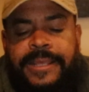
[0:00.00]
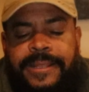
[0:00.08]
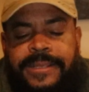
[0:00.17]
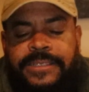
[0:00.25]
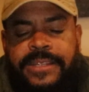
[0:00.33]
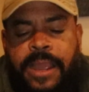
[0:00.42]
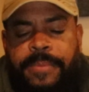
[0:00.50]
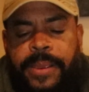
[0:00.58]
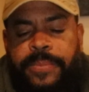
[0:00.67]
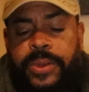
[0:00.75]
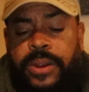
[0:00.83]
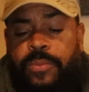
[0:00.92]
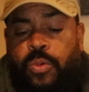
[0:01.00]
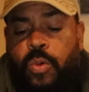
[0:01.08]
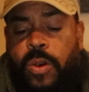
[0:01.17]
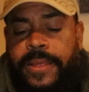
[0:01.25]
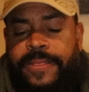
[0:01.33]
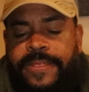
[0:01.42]
This time I put up
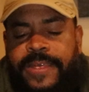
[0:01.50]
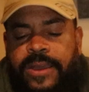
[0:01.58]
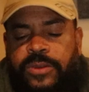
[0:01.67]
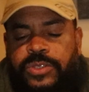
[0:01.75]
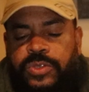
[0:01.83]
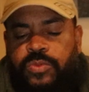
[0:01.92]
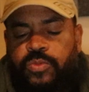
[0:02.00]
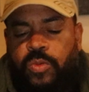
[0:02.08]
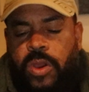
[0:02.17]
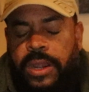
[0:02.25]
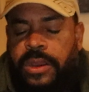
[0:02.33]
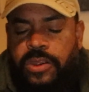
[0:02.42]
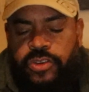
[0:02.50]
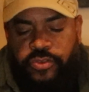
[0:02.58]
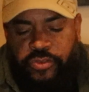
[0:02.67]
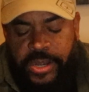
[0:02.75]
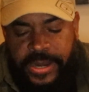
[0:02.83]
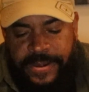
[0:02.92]

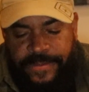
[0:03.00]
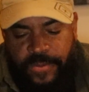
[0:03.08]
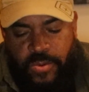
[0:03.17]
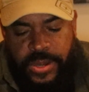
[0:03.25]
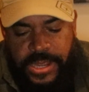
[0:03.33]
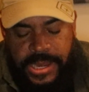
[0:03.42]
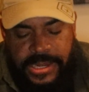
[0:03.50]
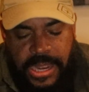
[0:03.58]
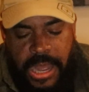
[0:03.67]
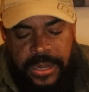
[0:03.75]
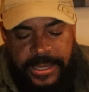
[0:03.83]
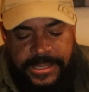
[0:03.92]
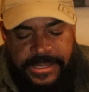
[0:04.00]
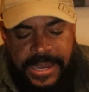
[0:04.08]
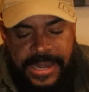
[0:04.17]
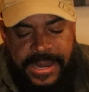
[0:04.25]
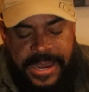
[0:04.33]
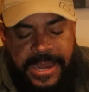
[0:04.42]
$1,148
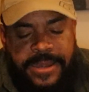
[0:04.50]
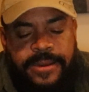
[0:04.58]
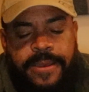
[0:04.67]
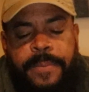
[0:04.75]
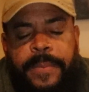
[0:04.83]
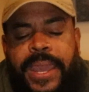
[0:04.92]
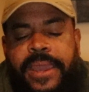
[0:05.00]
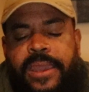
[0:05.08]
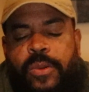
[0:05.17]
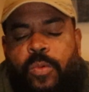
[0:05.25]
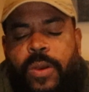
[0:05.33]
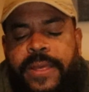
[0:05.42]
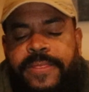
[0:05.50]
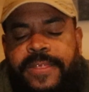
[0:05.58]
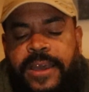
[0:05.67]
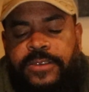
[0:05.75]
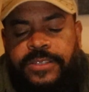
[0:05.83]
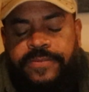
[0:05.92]
and I ended up making
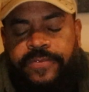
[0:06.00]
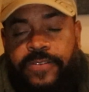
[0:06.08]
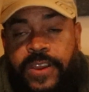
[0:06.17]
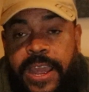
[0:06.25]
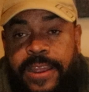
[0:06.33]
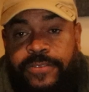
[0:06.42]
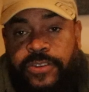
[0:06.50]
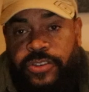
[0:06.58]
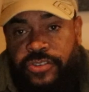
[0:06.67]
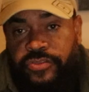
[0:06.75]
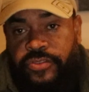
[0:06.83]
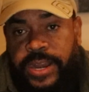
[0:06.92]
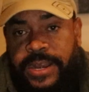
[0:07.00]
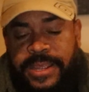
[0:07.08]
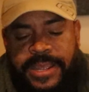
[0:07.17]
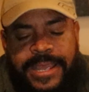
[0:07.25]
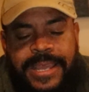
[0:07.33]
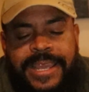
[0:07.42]

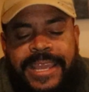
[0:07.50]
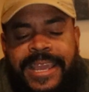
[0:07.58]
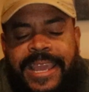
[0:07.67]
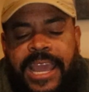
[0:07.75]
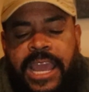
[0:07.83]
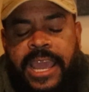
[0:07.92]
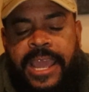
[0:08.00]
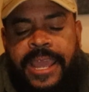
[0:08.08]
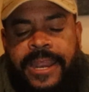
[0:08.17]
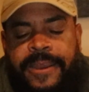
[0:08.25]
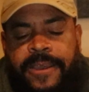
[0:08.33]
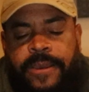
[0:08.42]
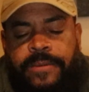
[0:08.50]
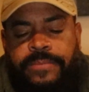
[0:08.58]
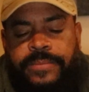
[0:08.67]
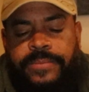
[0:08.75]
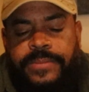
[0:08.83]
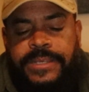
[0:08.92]

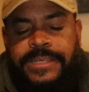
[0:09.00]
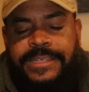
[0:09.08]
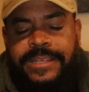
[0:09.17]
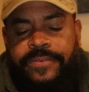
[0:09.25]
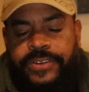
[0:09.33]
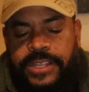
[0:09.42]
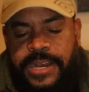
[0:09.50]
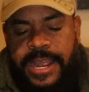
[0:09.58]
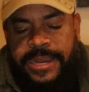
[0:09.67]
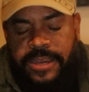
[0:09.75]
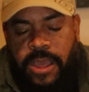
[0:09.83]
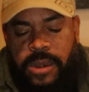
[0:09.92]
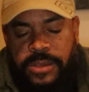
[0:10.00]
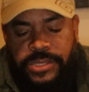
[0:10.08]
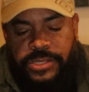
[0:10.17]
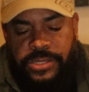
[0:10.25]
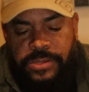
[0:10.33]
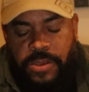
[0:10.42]

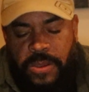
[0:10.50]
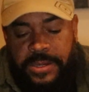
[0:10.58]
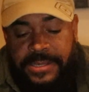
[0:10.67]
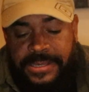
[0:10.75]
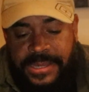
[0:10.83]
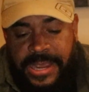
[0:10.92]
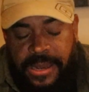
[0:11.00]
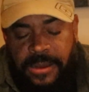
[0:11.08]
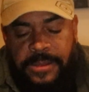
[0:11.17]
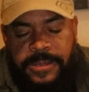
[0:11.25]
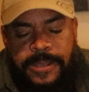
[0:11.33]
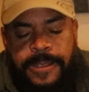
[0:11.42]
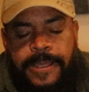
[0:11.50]
$1,579 on the sale.